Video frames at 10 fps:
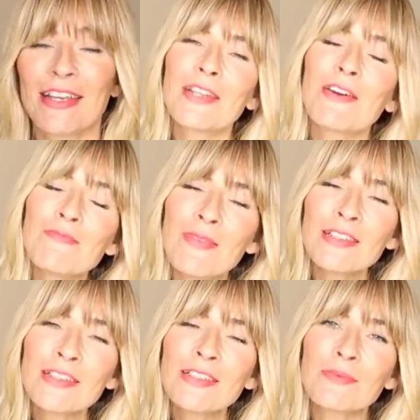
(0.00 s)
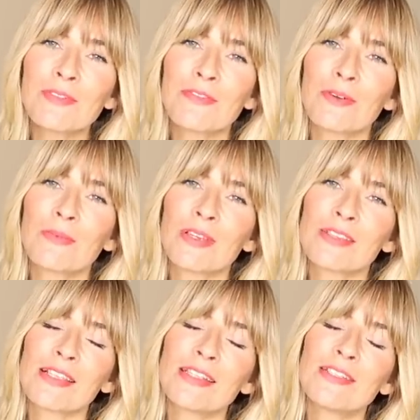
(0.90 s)
Now, I've mentioned them before
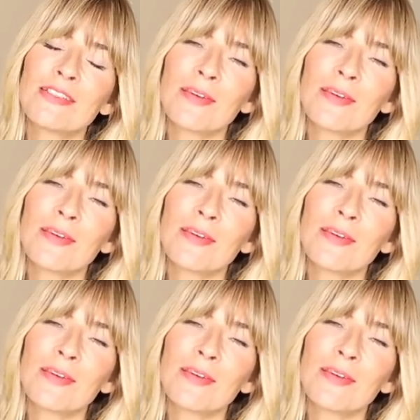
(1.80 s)
because they do